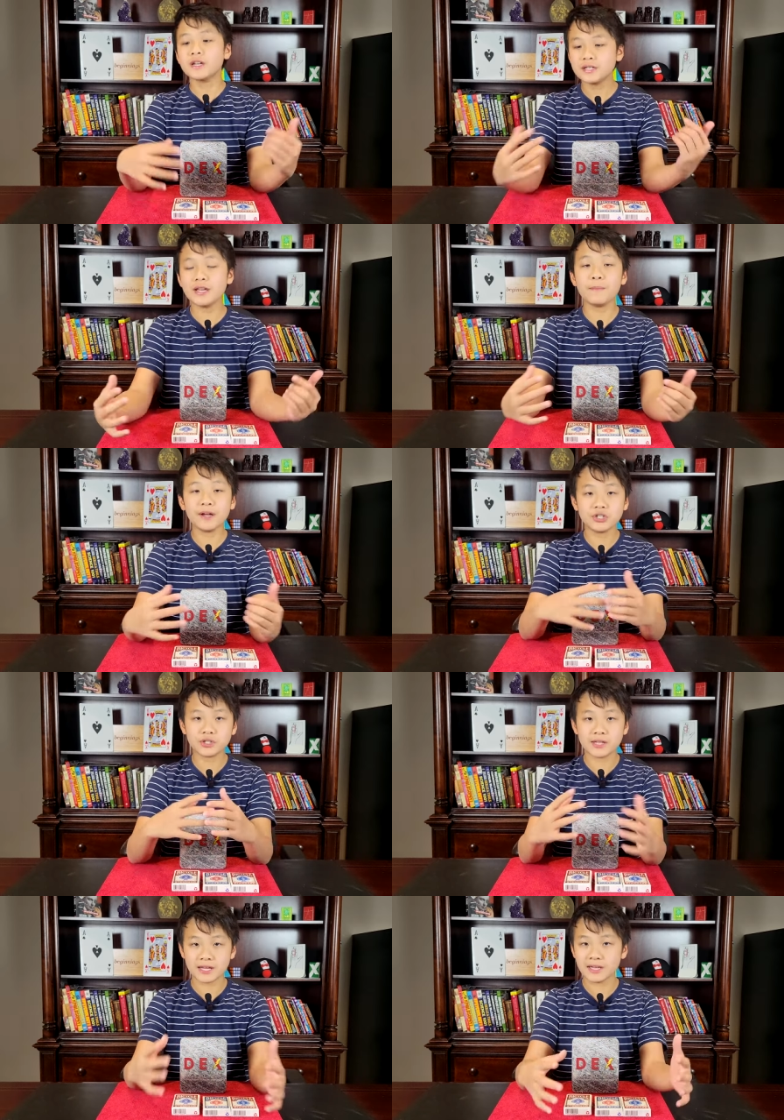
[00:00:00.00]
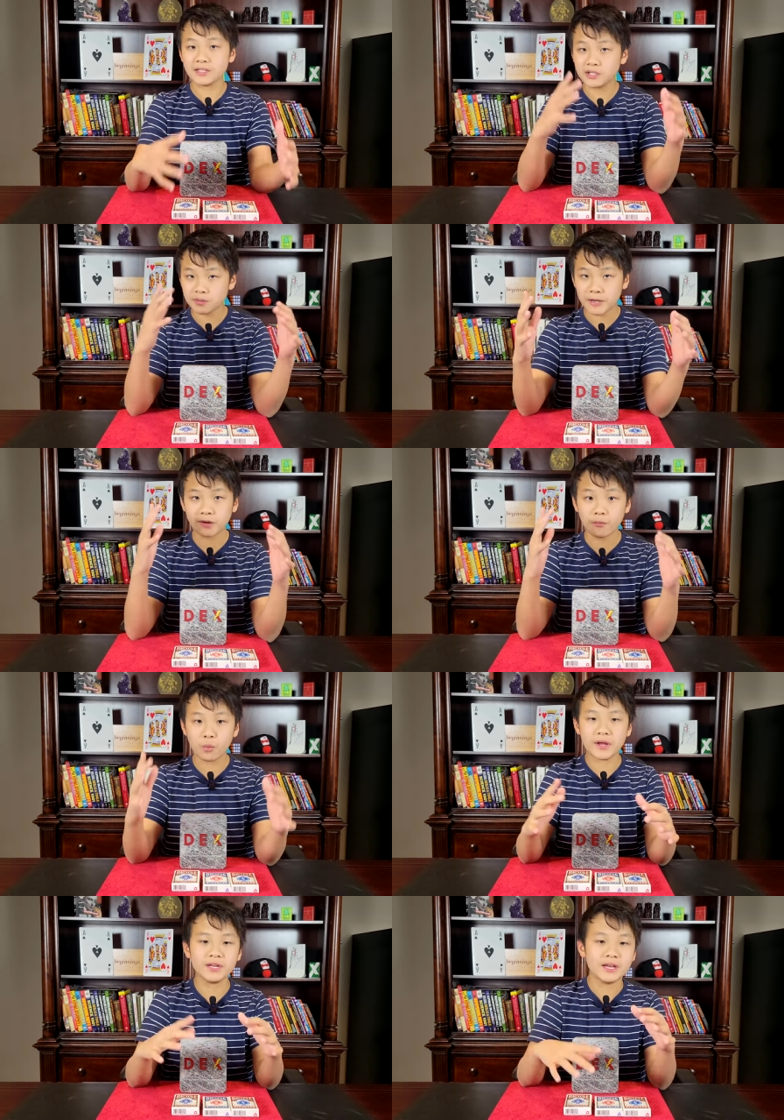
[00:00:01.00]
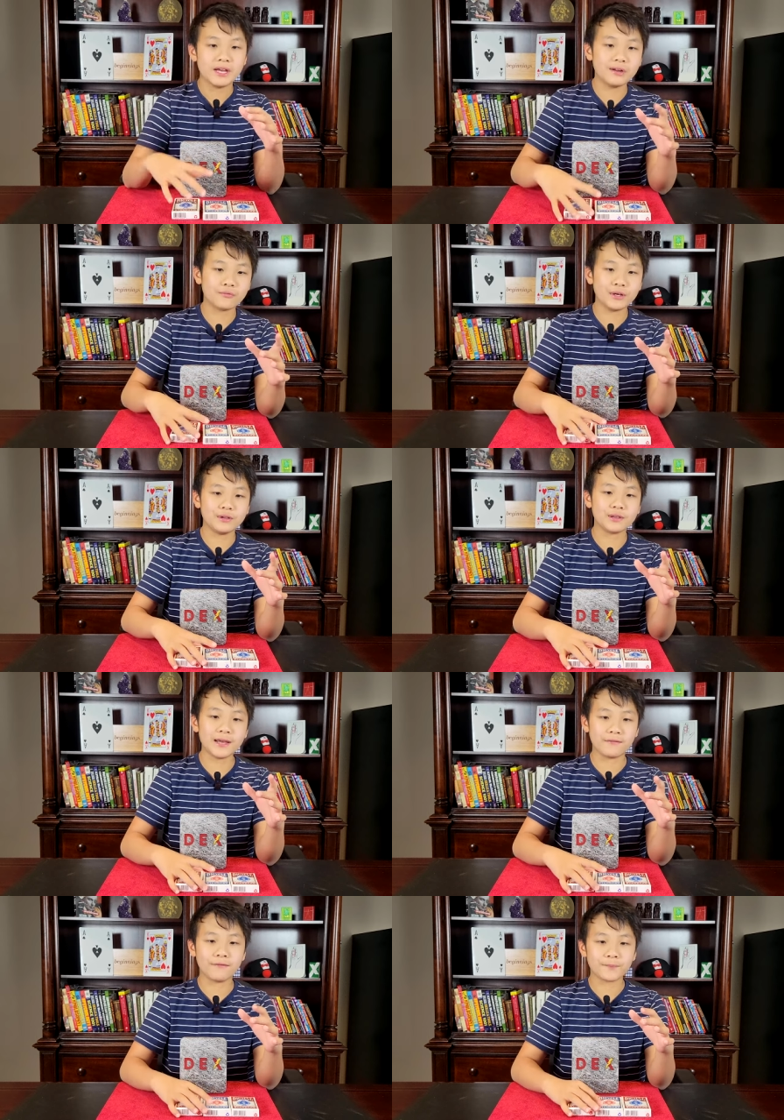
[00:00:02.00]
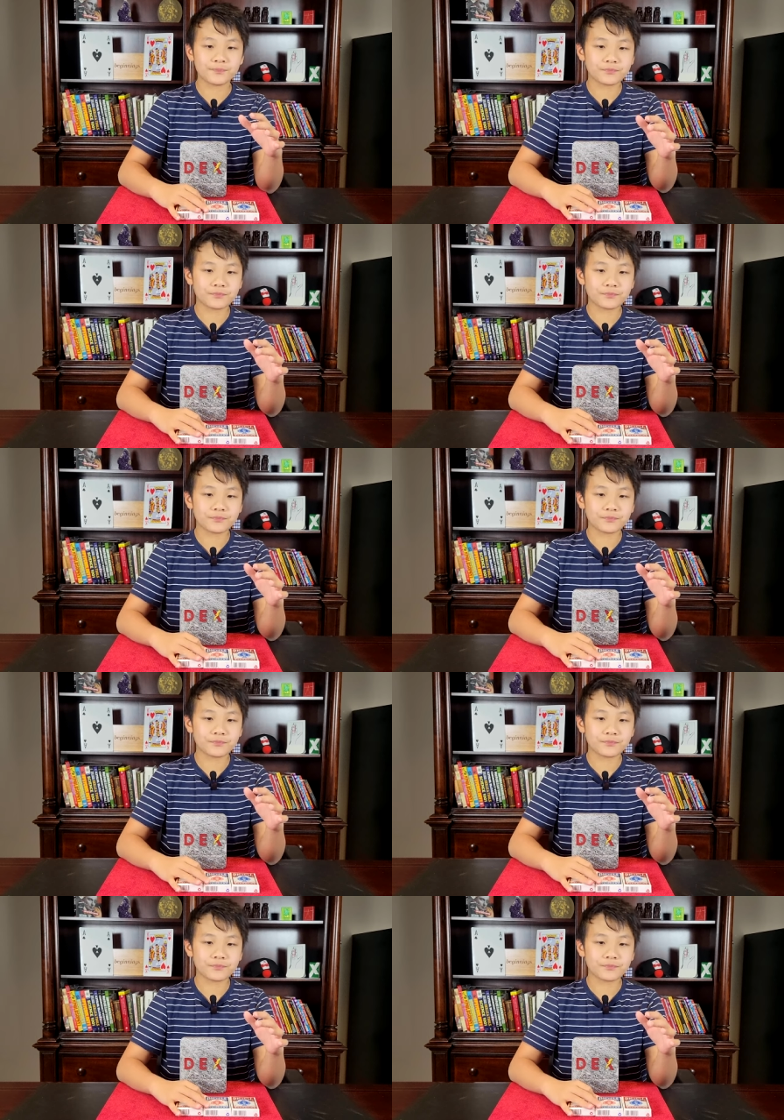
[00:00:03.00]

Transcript: because they might just think it's a speck of white in real life.